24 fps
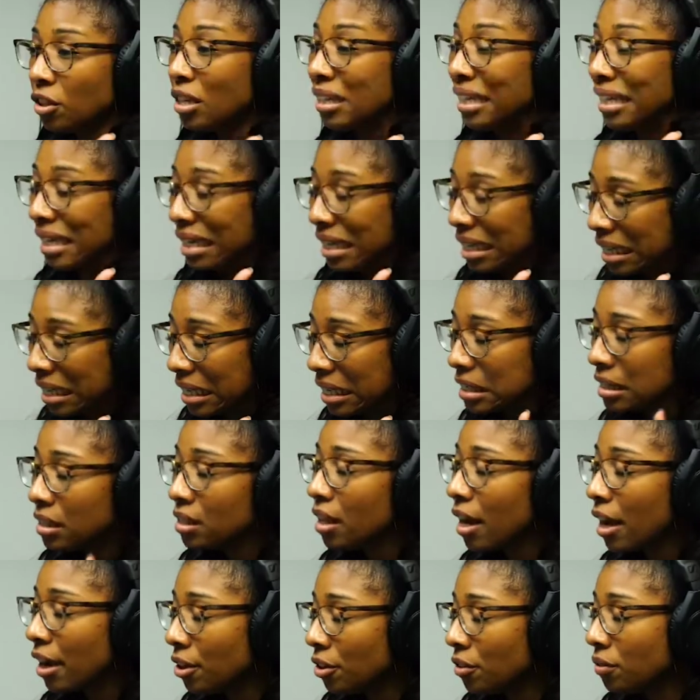needs
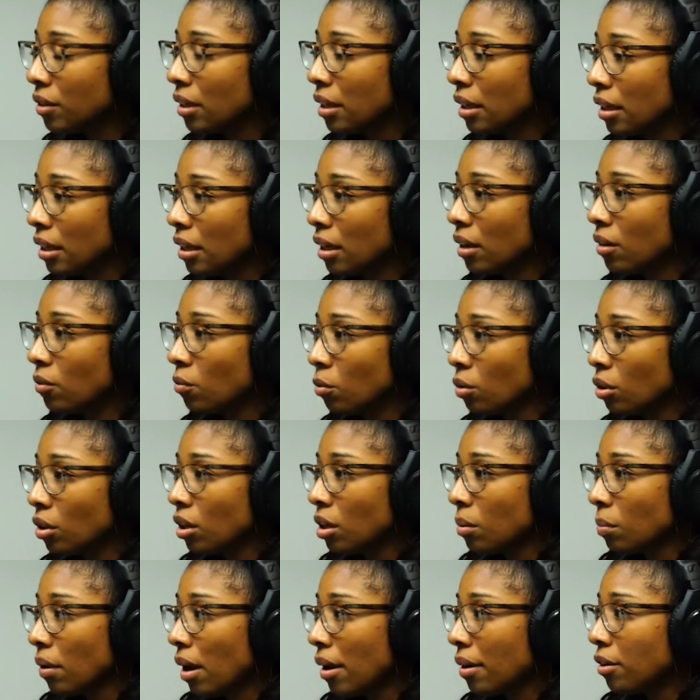that you need, we're
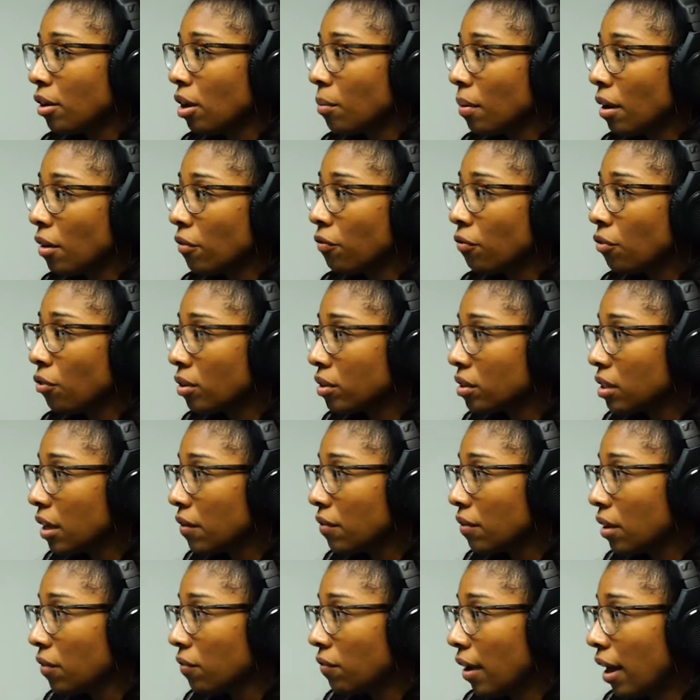going to probably go about
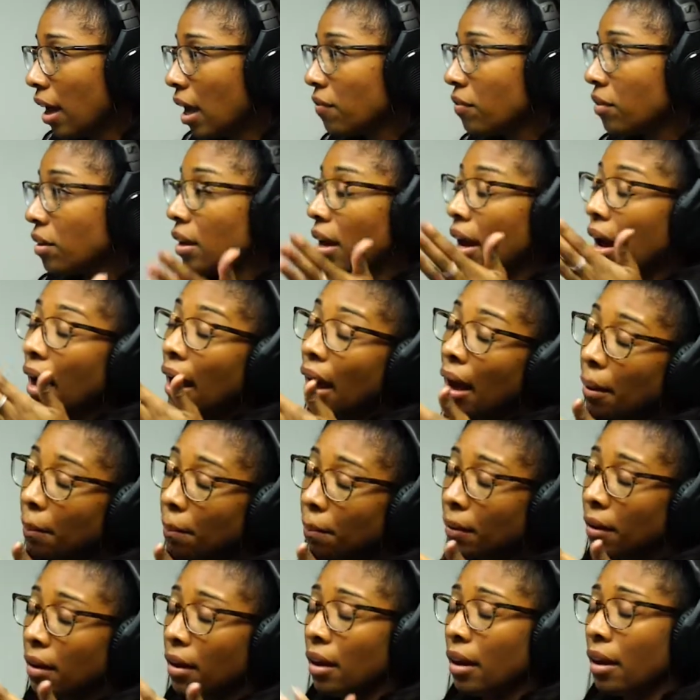$475 and up.
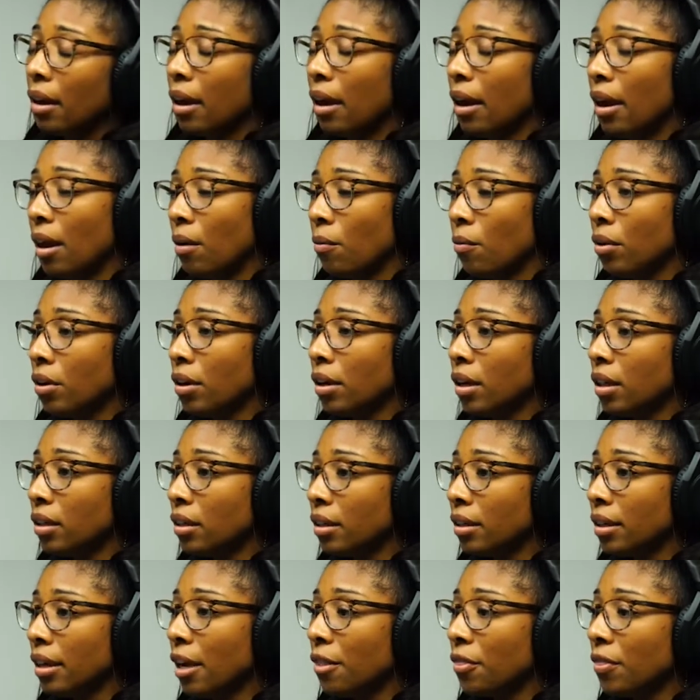And we're going to
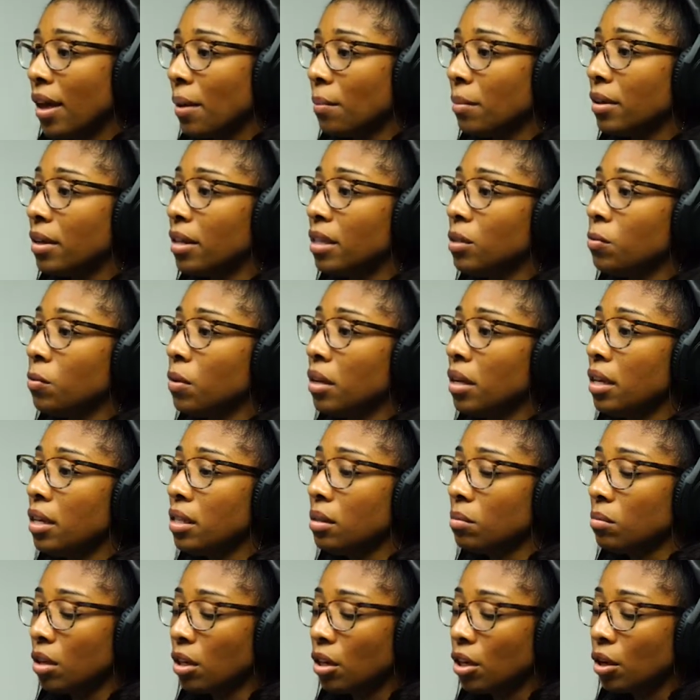look at that because we need
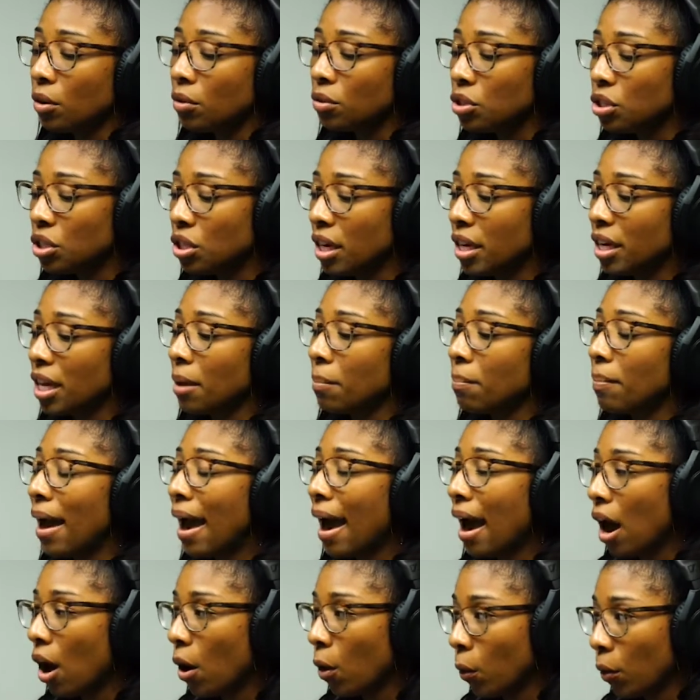some negotiating
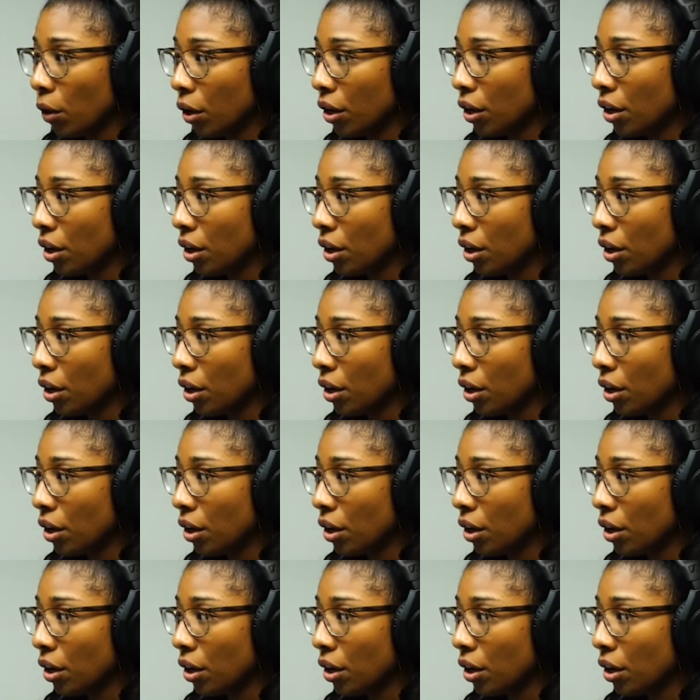power.